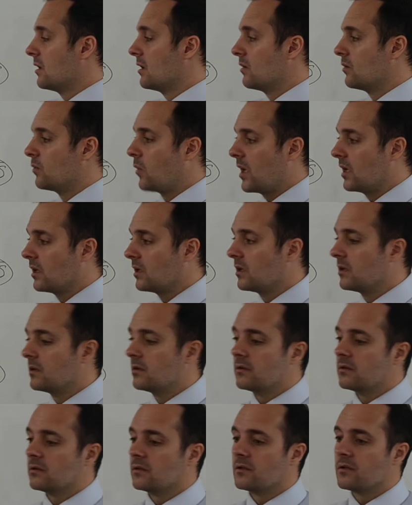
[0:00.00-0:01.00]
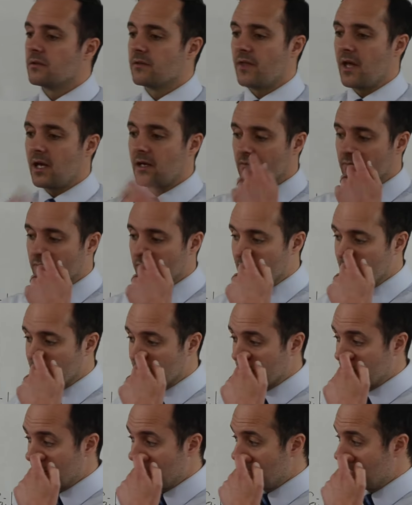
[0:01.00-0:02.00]
Well, that
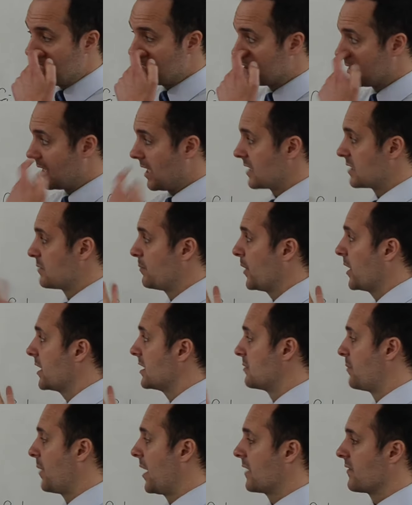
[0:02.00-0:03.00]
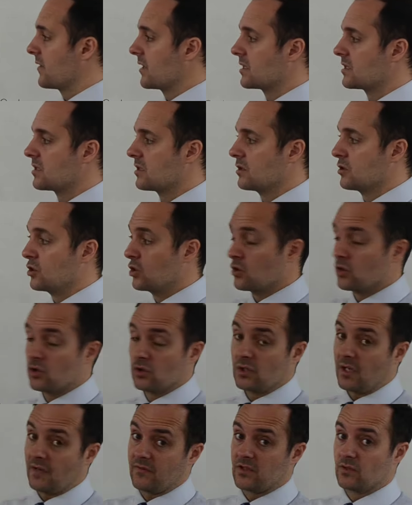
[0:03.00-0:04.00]
really isn't explained by this. You
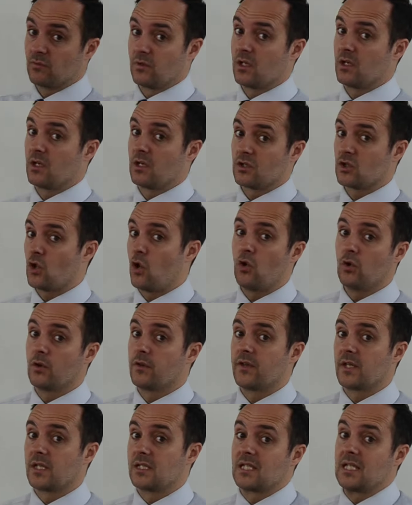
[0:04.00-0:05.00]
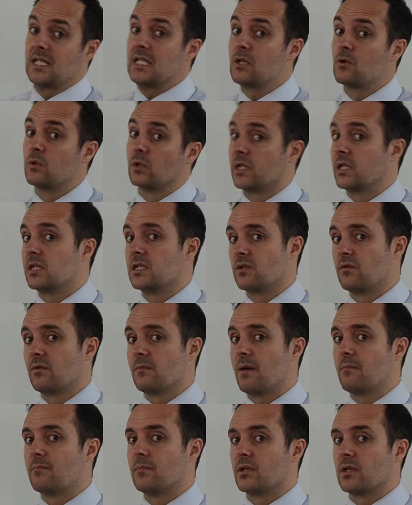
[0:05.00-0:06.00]
should have to rehearse all things equally to
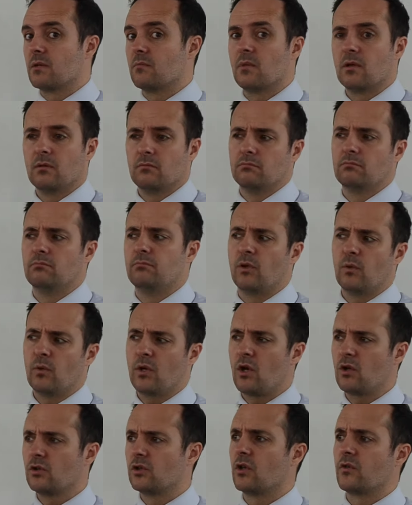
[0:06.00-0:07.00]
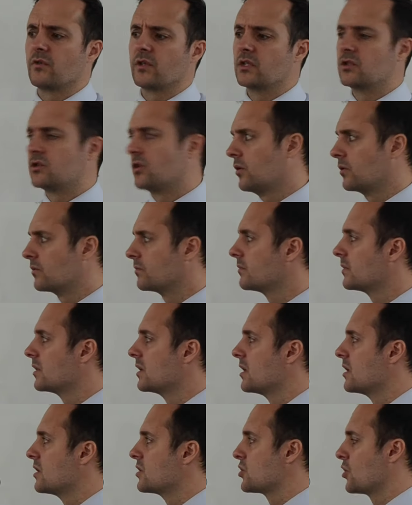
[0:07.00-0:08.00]
remember them, but we all know that you don't.
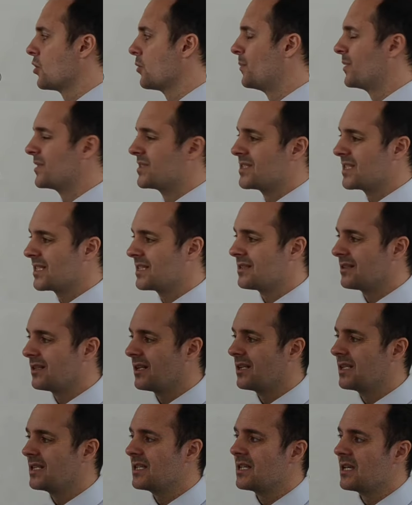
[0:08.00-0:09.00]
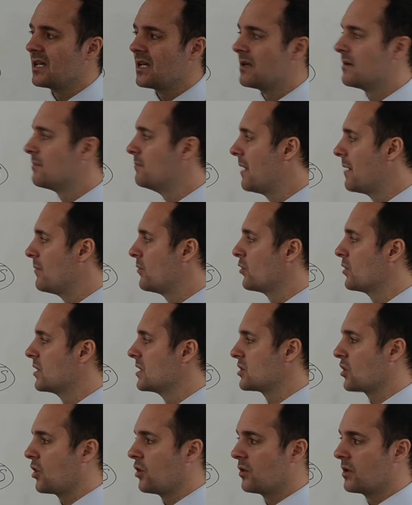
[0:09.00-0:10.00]
So particularly
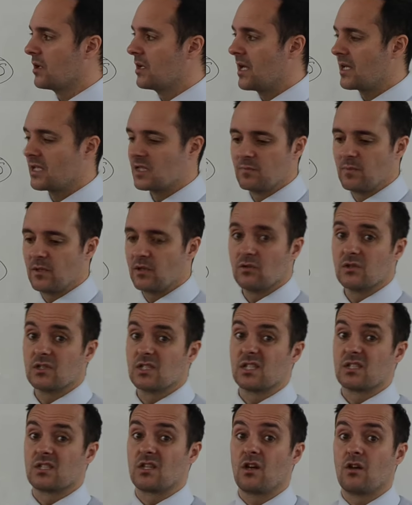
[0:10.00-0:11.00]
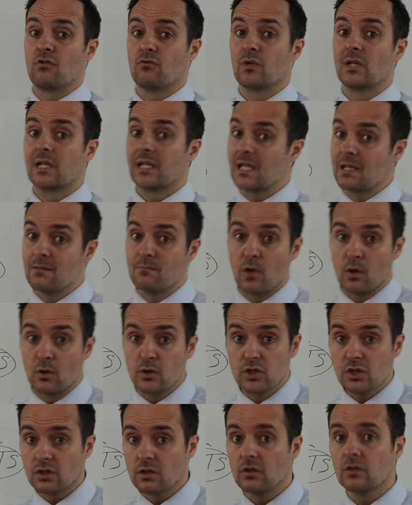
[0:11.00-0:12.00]
memories or experiences that are really
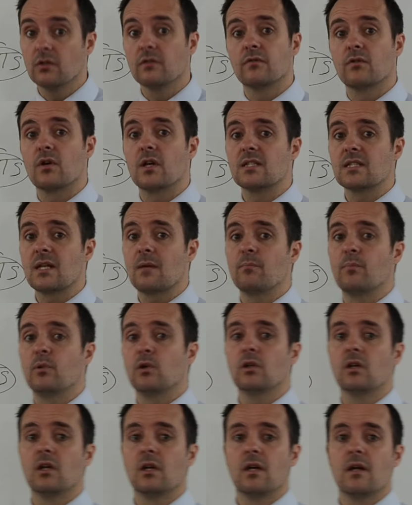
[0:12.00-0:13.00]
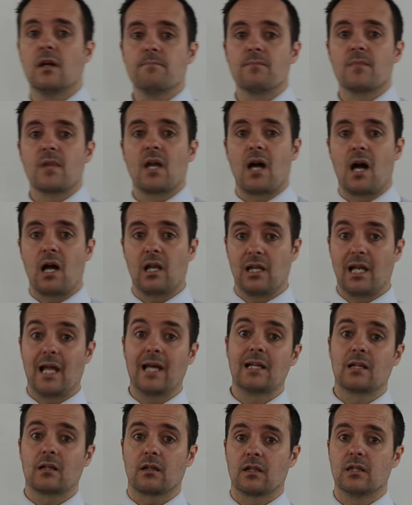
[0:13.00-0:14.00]
emotional, for example, are
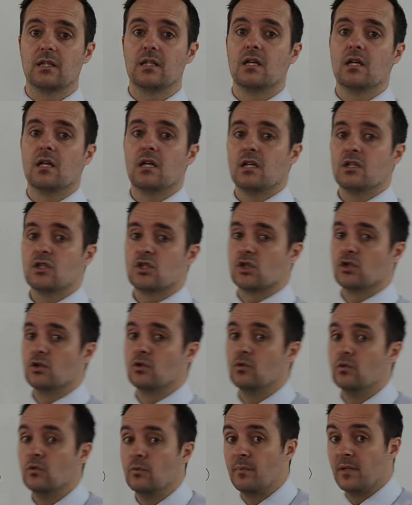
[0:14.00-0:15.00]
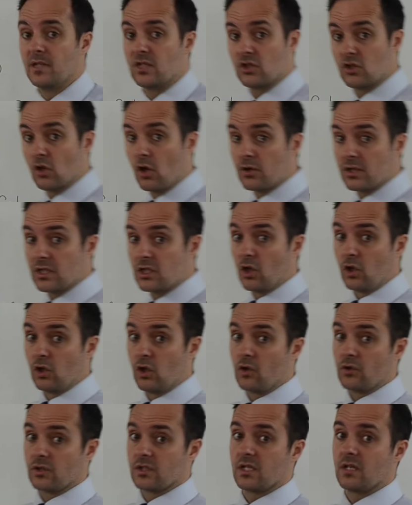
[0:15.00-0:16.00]
likely to be stored in your
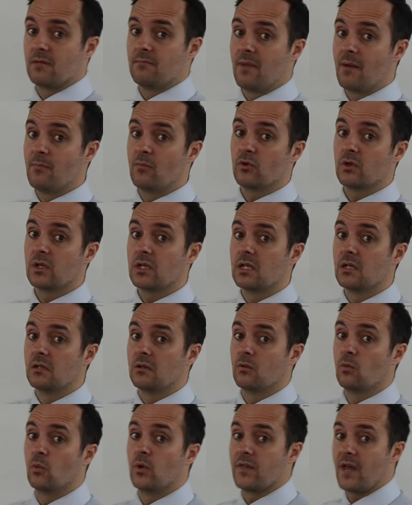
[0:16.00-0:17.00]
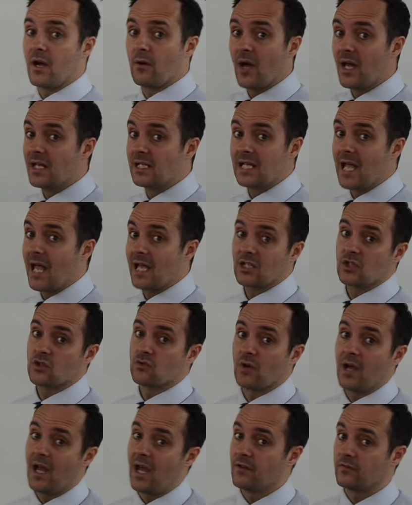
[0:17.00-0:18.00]
long-term memory without any
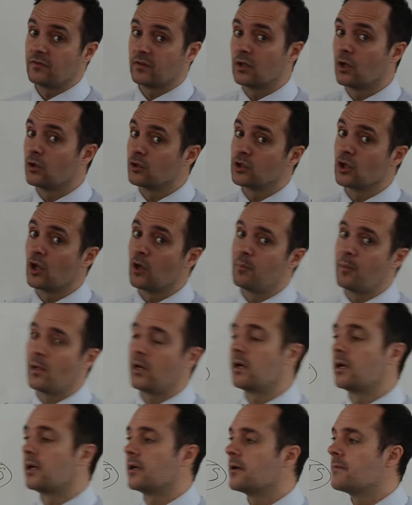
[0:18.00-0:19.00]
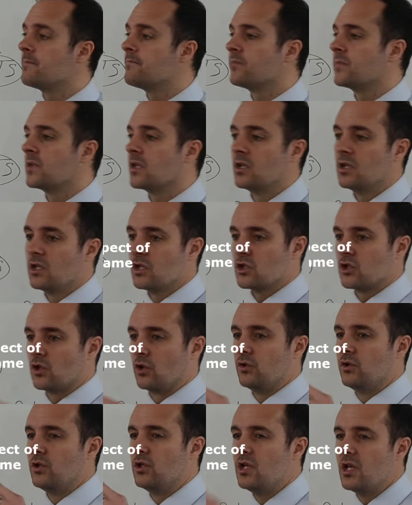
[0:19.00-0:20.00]
extra effort on your part. So
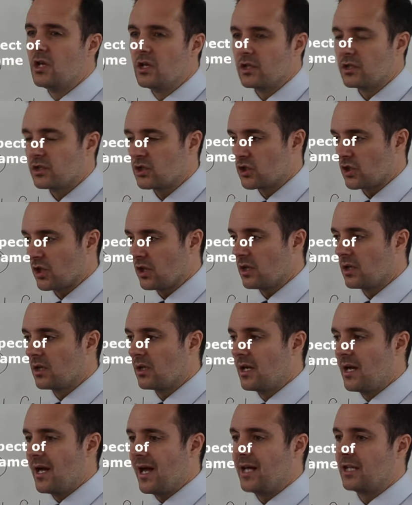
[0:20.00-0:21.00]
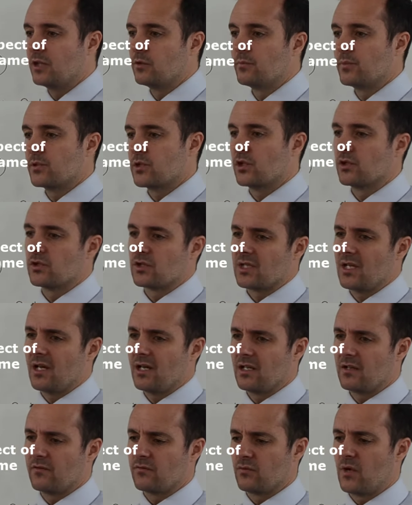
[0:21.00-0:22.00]
nurture helps us
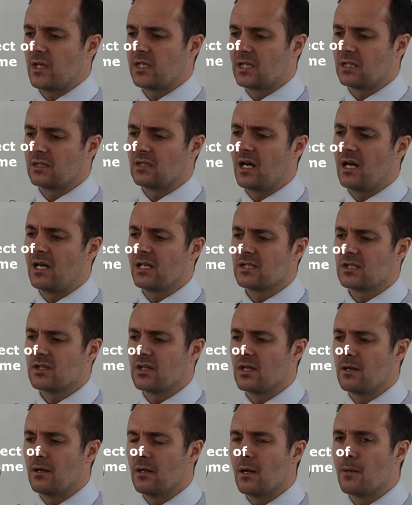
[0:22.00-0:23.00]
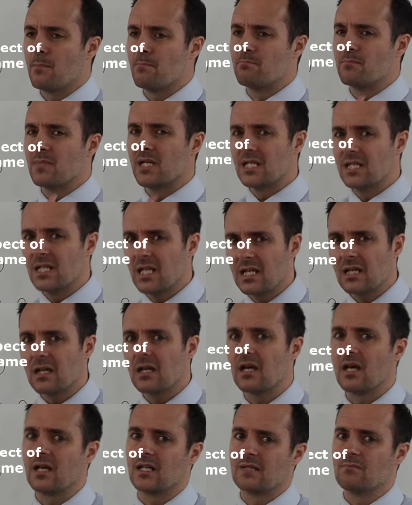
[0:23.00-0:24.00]
kind of recognize that
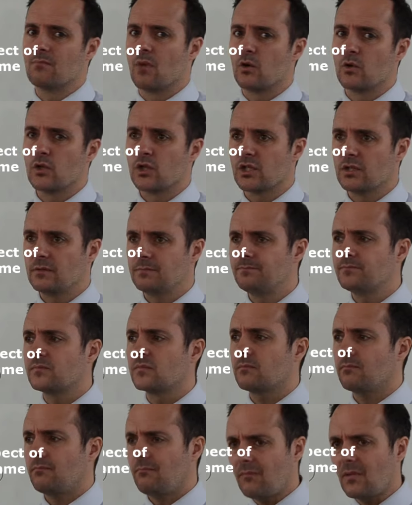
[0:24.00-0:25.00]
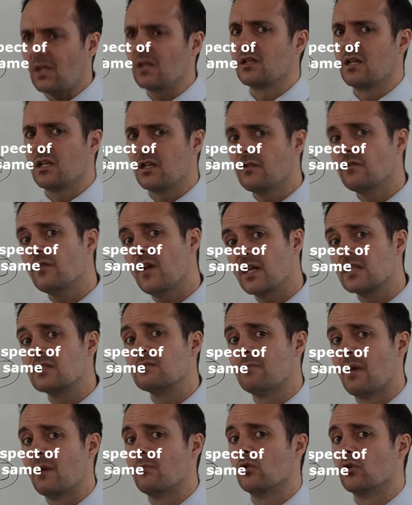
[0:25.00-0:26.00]
meaning and emotion can affect
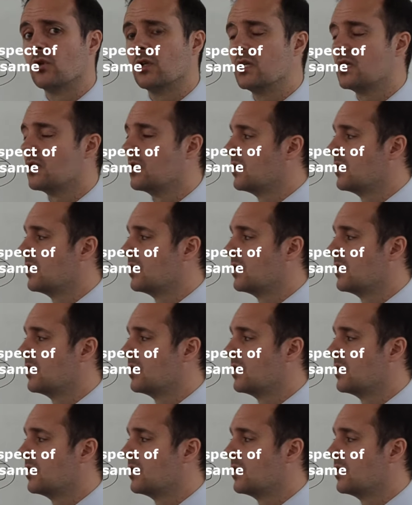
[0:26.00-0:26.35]
memory,